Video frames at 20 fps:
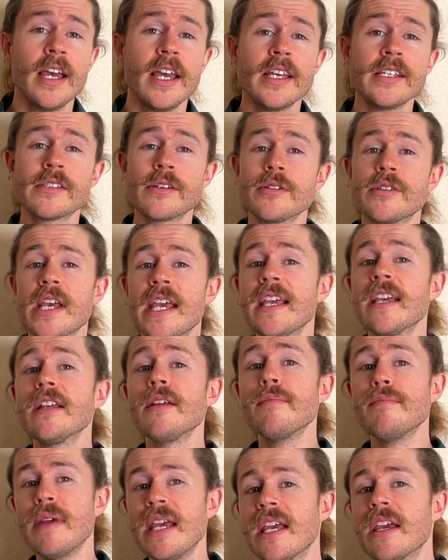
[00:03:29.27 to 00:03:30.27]
is to take an
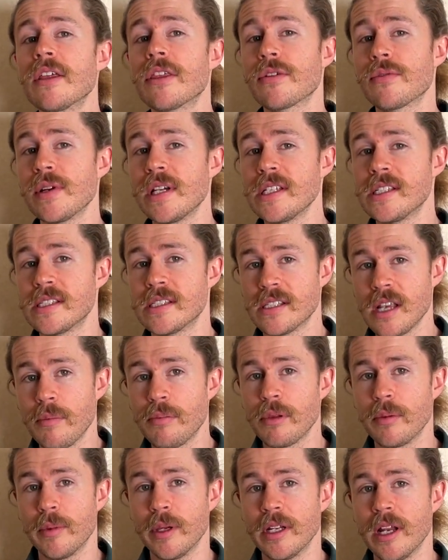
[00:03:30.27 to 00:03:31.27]
omega-3
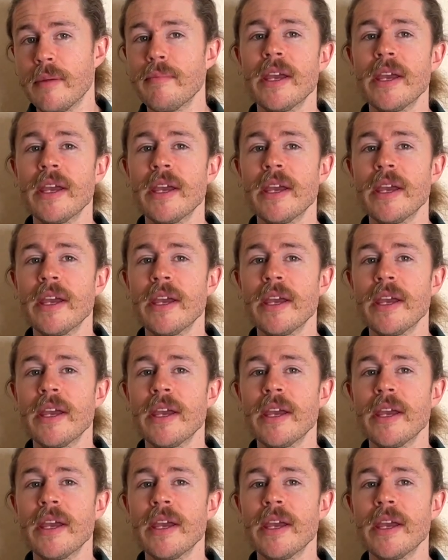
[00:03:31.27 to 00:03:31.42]
supplement and